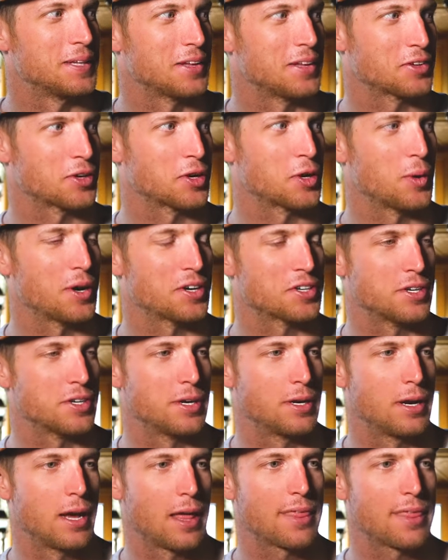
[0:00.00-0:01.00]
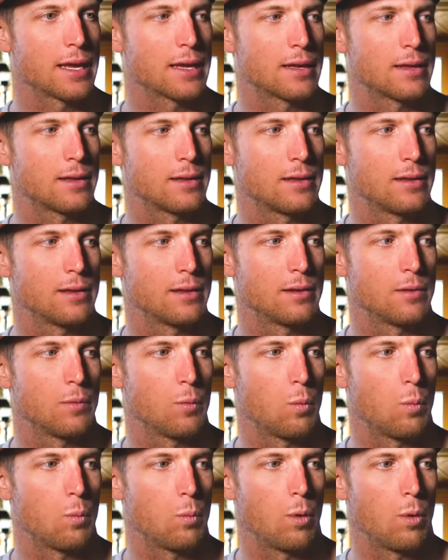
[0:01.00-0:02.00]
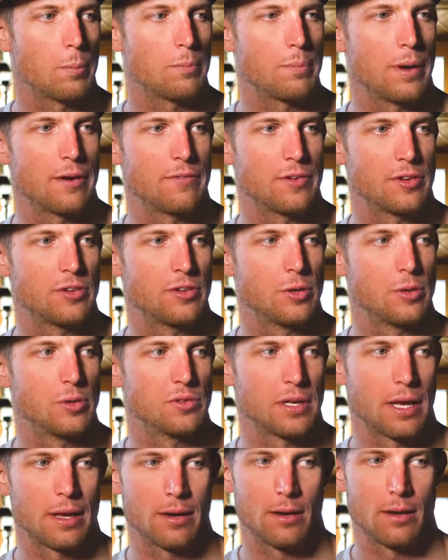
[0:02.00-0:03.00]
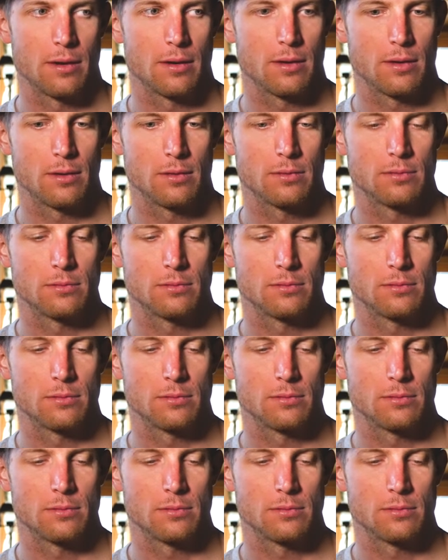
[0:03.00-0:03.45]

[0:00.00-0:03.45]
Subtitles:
That's a good question. I think one benefit too is that